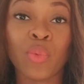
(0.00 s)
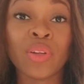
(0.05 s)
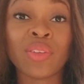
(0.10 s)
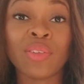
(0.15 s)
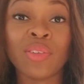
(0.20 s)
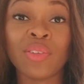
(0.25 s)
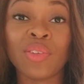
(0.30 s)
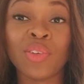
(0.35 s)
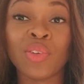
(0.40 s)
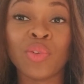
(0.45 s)
what
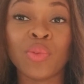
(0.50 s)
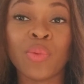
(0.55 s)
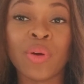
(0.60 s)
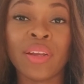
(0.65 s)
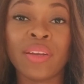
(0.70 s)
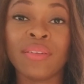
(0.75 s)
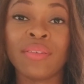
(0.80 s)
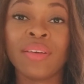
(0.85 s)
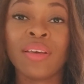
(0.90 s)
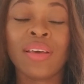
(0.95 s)
to do
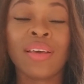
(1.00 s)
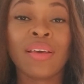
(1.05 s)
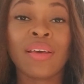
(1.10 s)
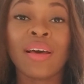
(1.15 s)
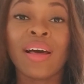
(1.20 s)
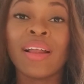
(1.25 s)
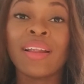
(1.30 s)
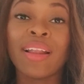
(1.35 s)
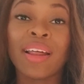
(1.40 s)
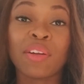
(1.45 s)
when
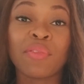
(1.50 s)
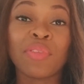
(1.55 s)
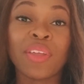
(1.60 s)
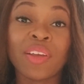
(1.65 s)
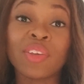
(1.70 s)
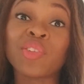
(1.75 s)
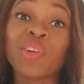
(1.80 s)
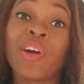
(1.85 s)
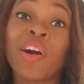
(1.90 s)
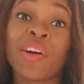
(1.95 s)
a lot of
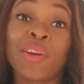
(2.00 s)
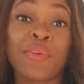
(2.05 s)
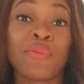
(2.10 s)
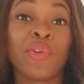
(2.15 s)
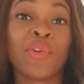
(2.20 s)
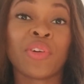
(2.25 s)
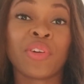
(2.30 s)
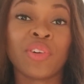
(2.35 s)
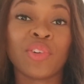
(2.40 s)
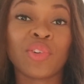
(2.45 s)
things are out of
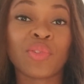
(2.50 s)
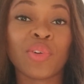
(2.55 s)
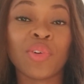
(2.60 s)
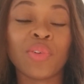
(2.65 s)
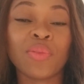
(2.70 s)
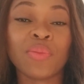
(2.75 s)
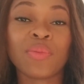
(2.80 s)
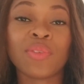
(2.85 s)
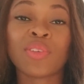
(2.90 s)
your control.